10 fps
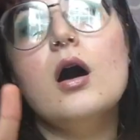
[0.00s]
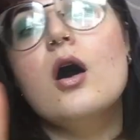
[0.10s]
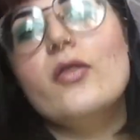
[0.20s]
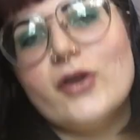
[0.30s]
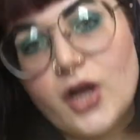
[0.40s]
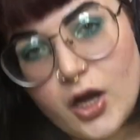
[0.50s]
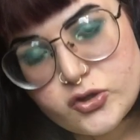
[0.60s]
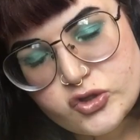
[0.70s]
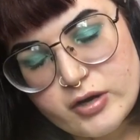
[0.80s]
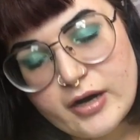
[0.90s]
On the
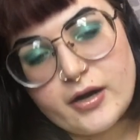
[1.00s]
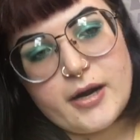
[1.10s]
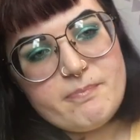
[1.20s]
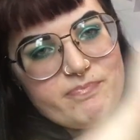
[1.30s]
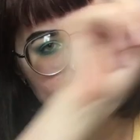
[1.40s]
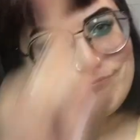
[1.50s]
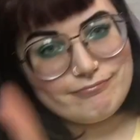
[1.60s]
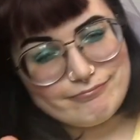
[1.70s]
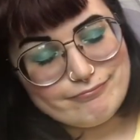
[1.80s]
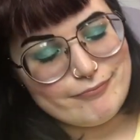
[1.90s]
contrary,
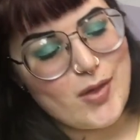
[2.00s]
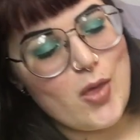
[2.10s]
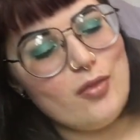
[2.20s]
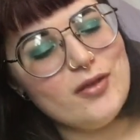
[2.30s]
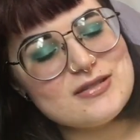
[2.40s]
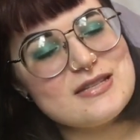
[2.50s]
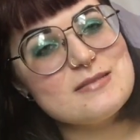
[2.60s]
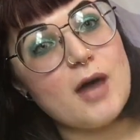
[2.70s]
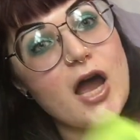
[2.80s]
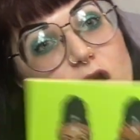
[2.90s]
this is
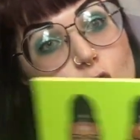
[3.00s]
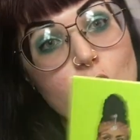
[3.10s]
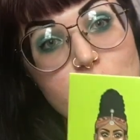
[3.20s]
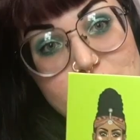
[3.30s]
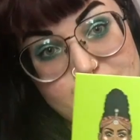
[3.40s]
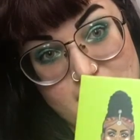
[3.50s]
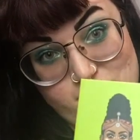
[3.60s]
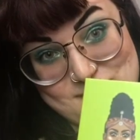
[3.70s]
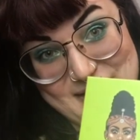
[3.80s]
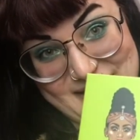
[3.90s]
my current
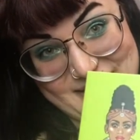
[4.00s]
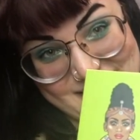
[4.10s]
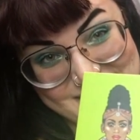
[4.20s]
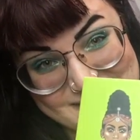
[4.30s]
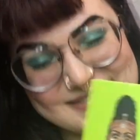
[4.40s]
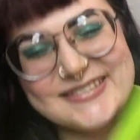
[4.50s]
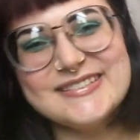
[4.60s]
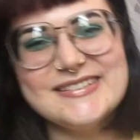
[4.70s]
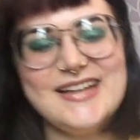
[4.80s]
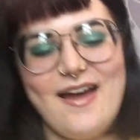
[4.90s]
favorite palette.
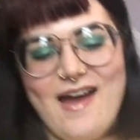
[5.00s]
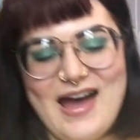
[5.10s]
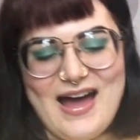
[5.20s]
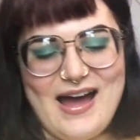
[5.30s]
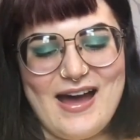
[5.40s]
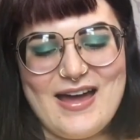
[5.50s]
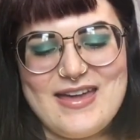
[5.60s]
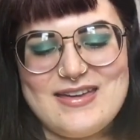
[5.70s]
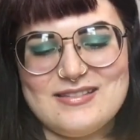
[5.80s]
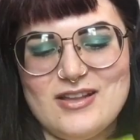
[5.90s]

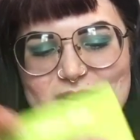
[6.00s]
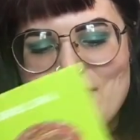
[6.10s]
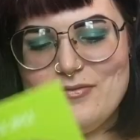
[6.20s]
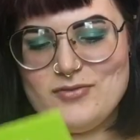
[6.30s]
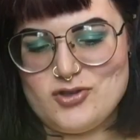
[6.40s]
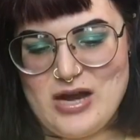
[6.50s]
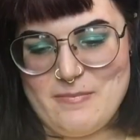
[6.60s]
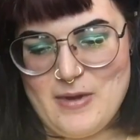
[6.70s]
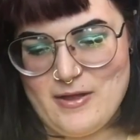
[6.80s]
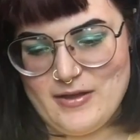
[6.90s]
I love the
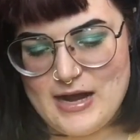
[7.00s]
Tribe palette.